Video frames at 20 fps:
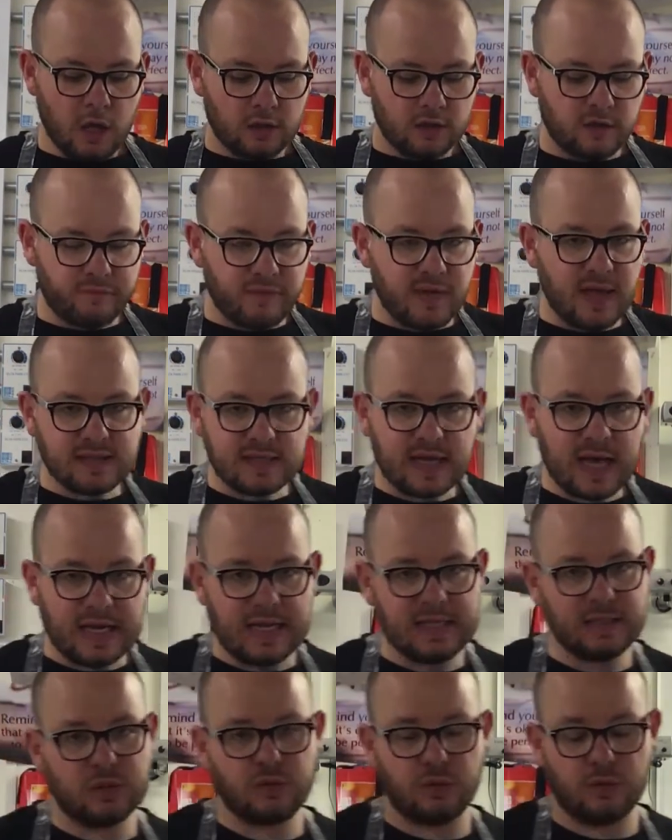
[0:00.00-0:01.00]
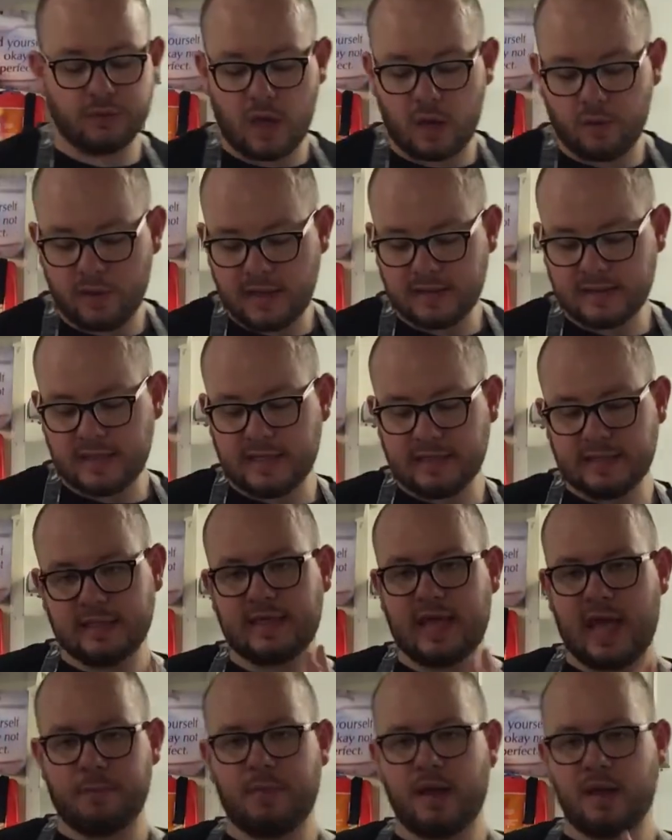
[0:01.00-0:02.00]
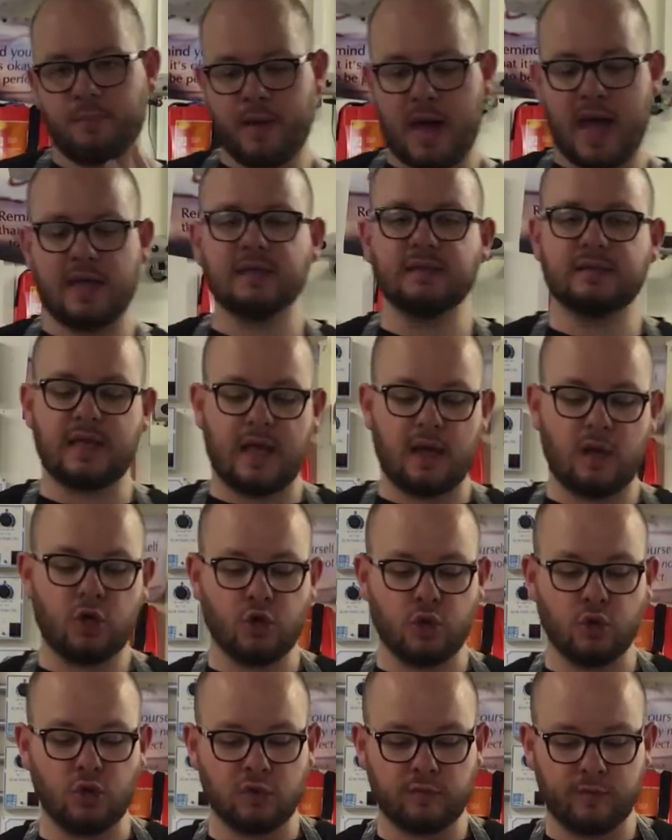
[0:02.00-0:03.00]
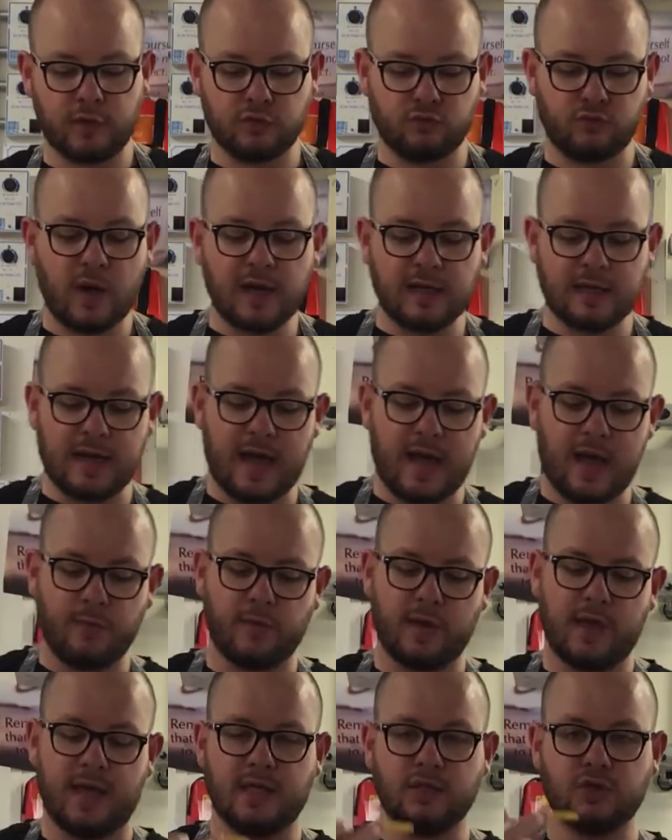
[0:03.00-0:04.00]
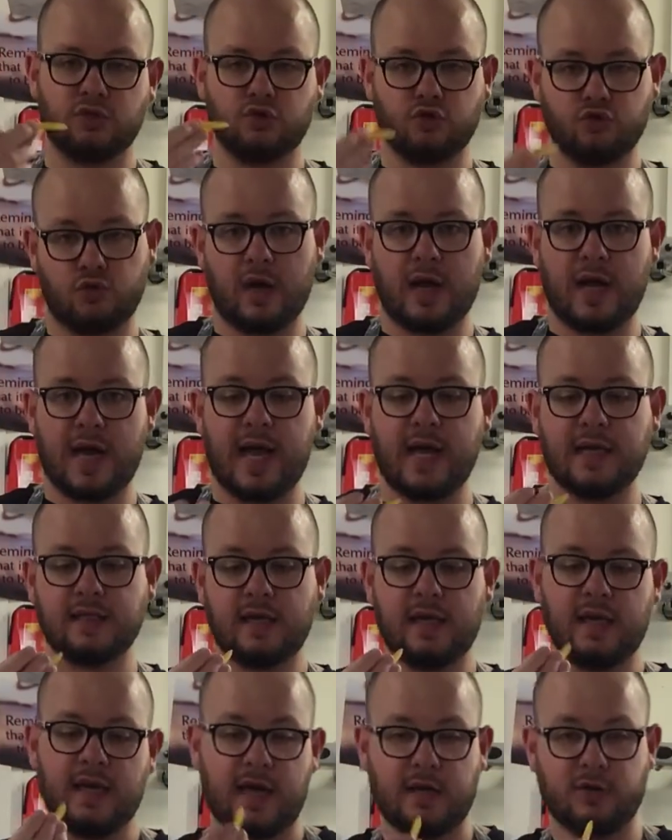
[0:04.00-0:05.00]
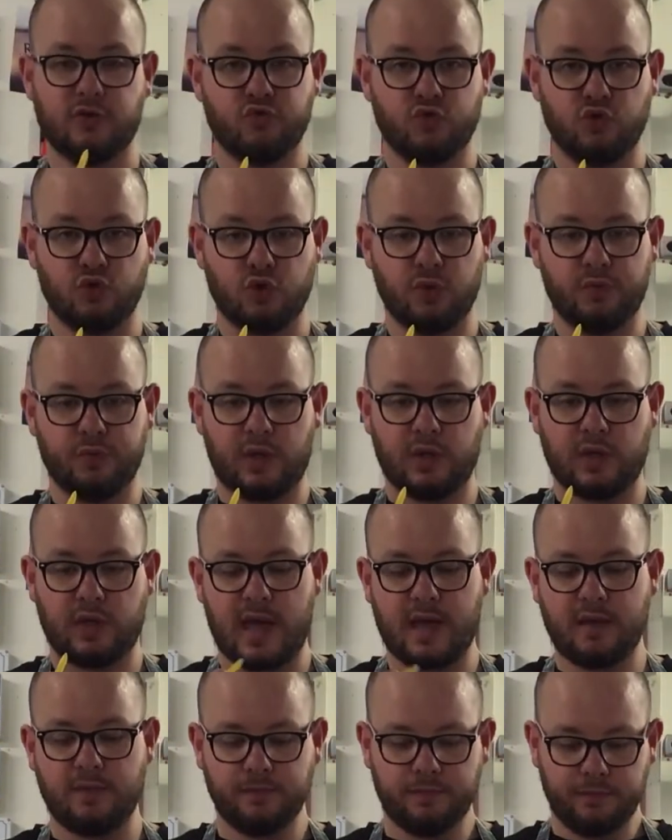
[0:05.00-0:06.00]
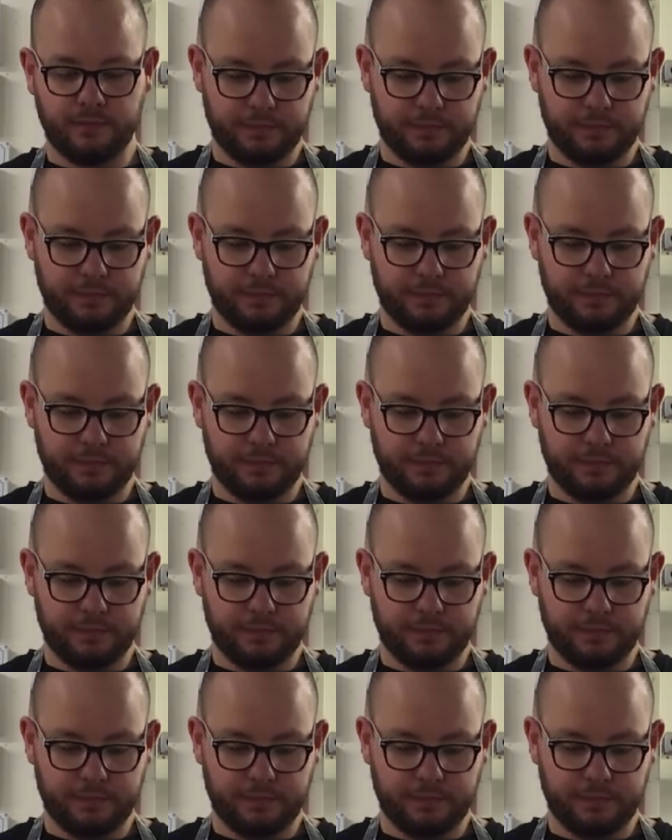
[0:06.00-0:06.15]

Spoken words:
The first thing I need to do though is I need to get my pasta cooked, because right now it is dried and raw, okay?